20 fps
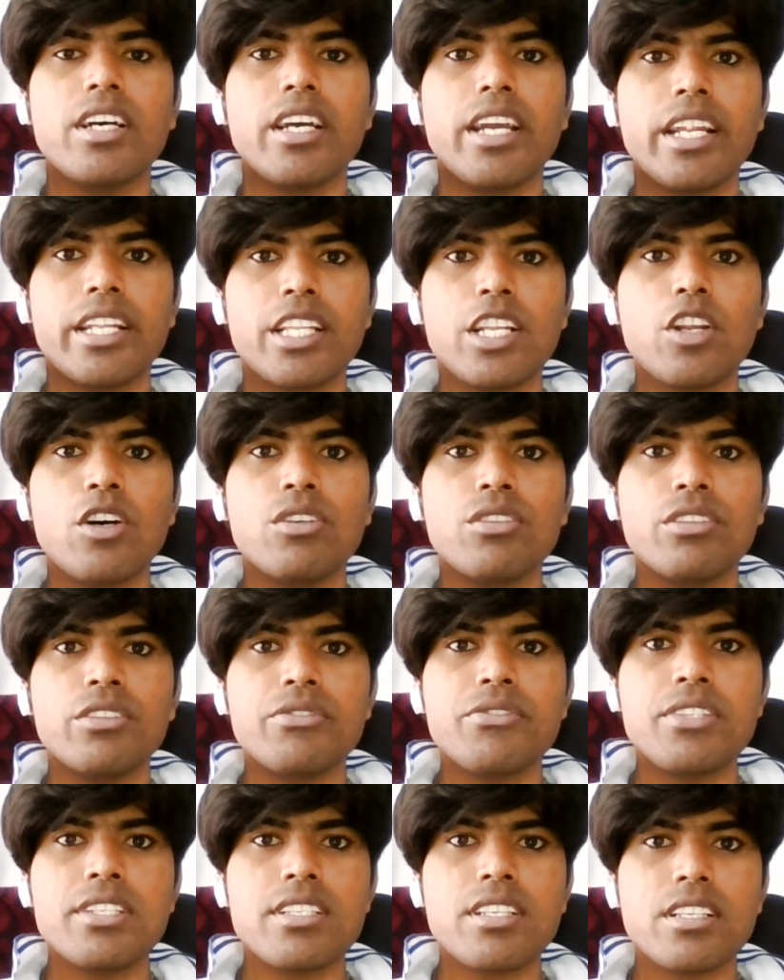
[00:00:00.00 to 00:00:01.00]
In the love
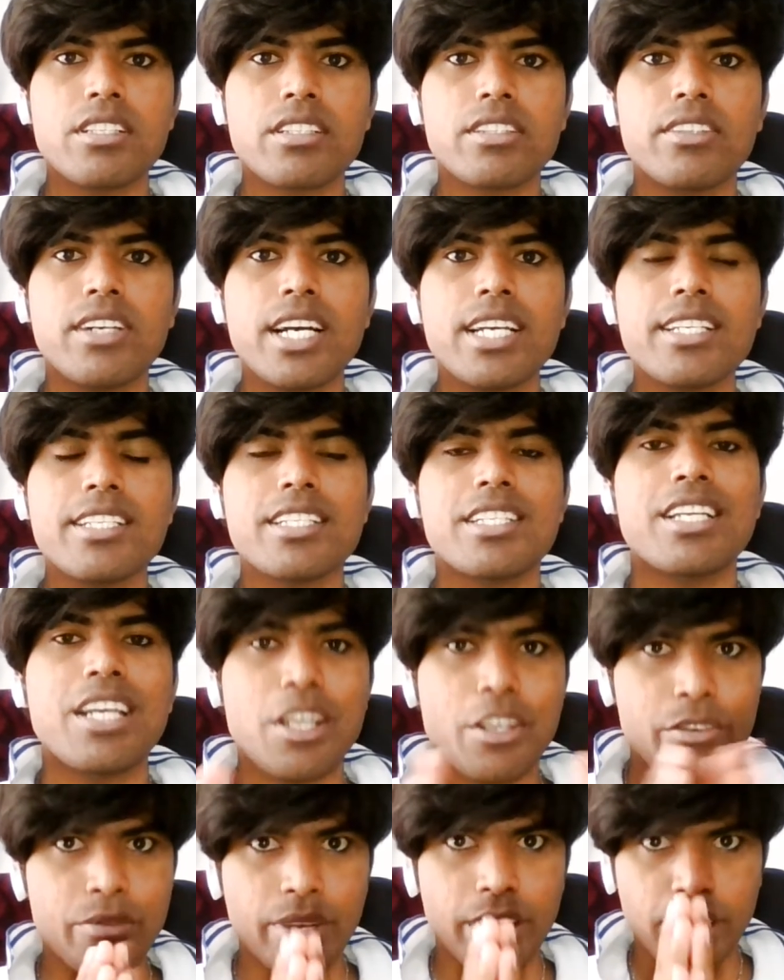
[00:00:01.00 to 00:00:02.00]
of Jesus Christ,
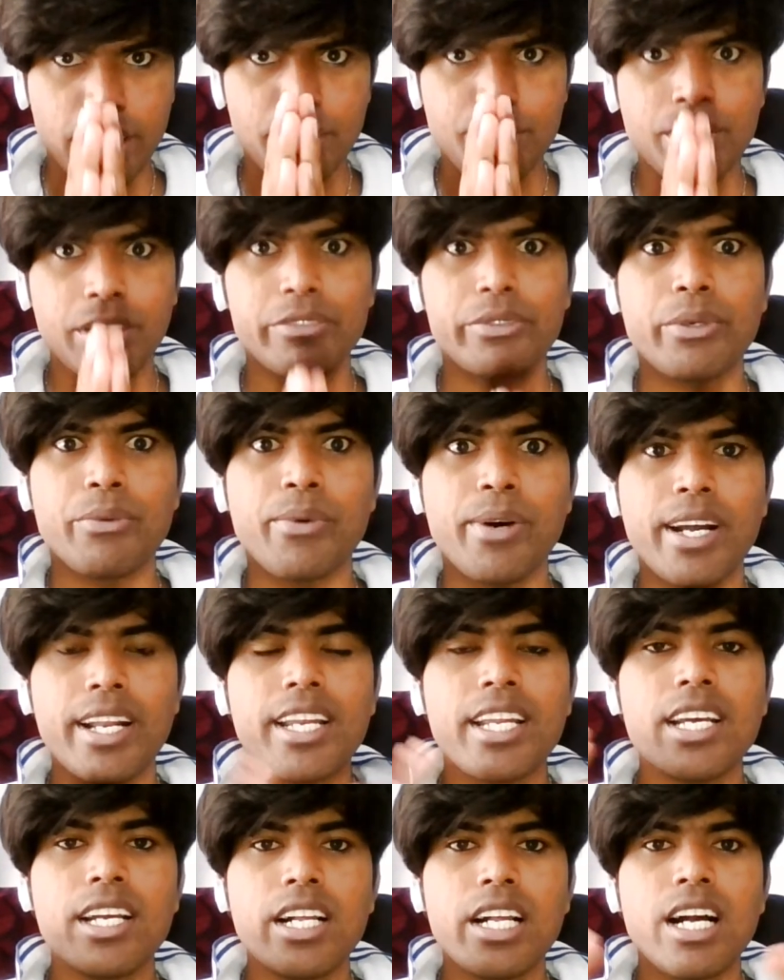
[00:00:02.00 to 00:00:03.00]
welcome
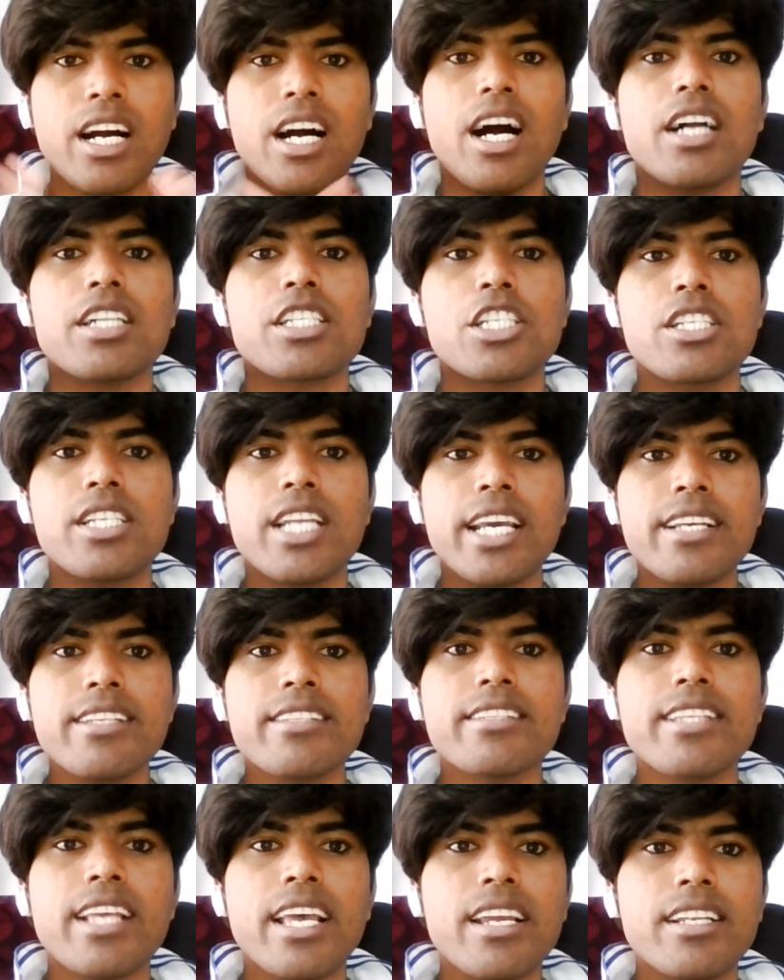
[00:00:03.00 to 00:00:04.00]
everyone.
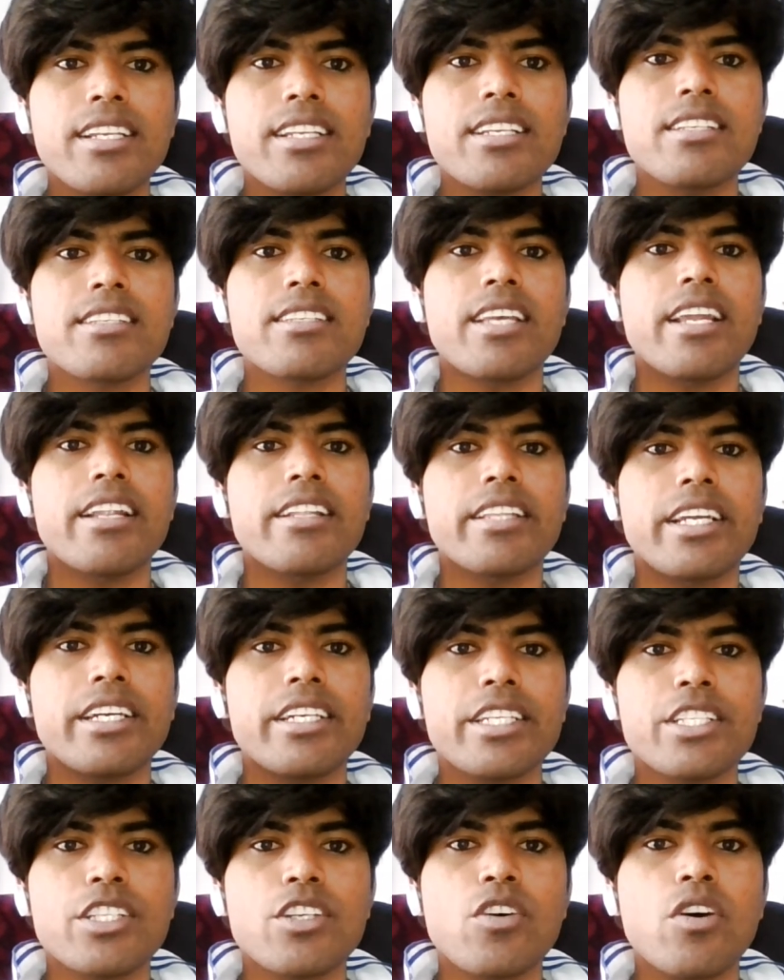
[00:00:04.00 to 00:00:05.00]
Today's saint is Saint
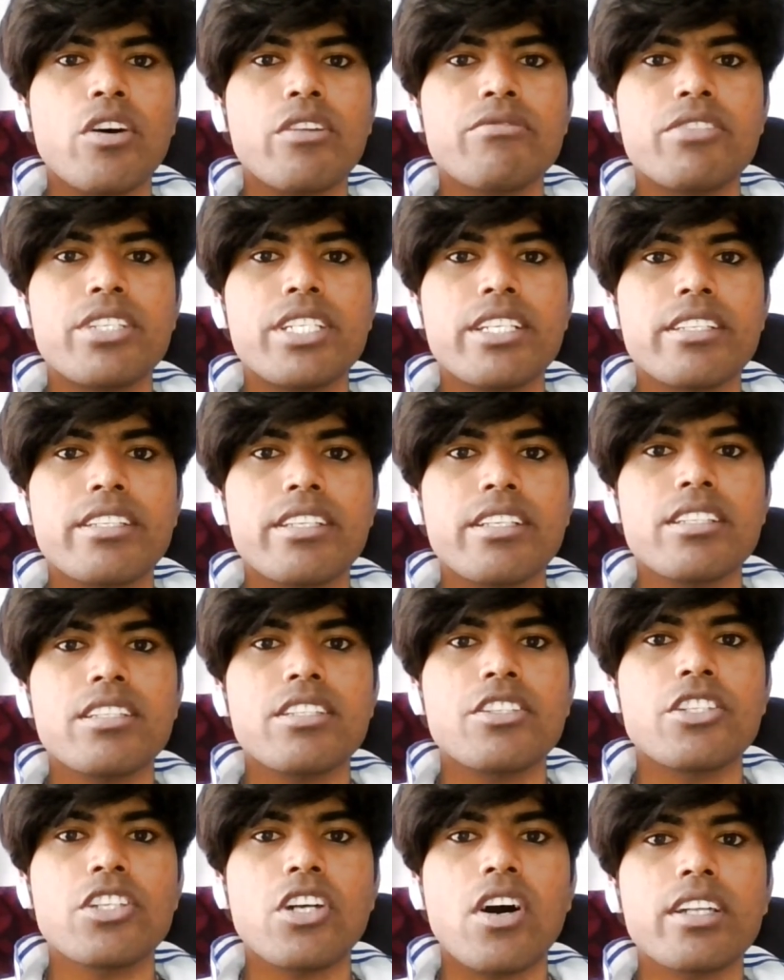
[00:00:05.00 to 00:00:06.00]
Teresa of Jesus
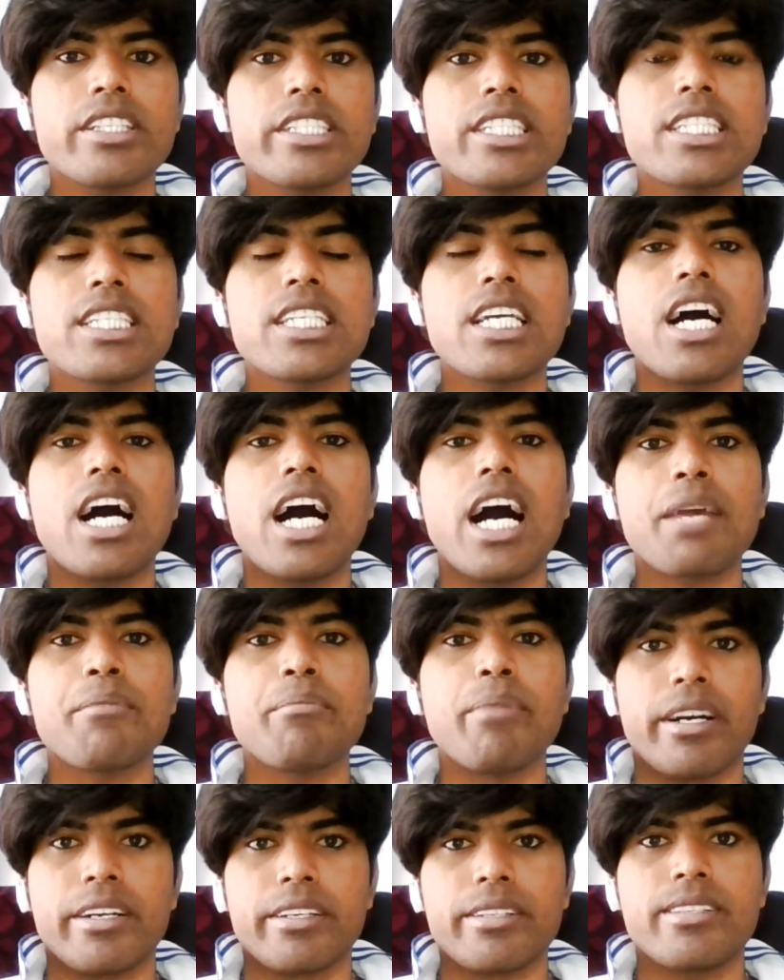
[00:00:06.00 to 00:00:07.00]
Jornet
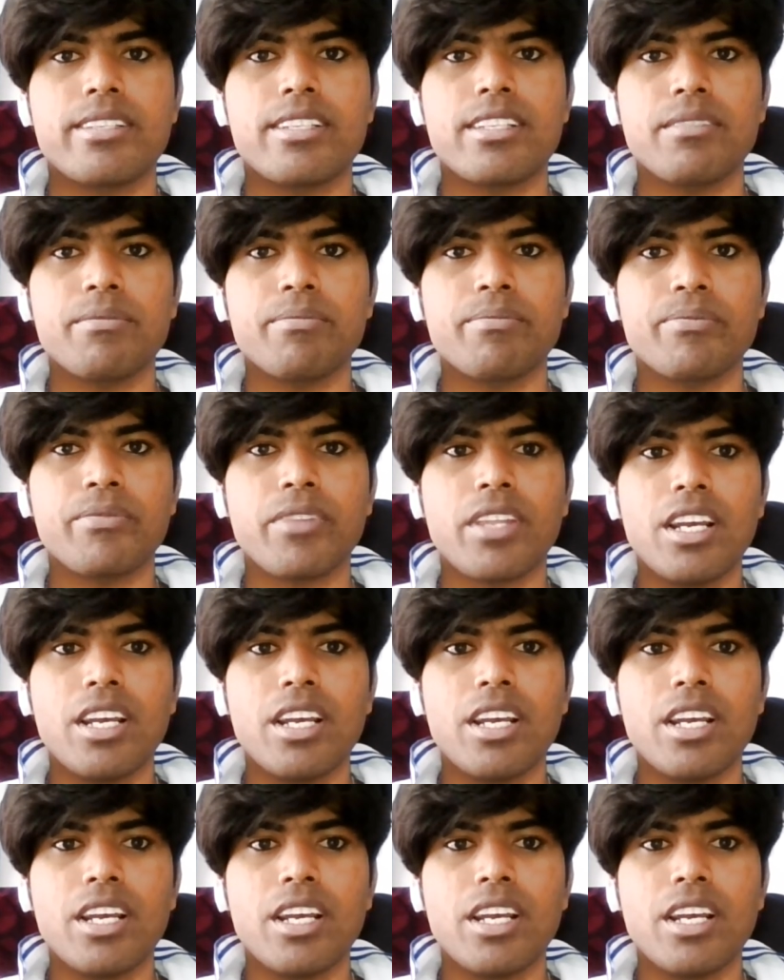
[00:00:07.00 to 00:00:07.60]
Ibars.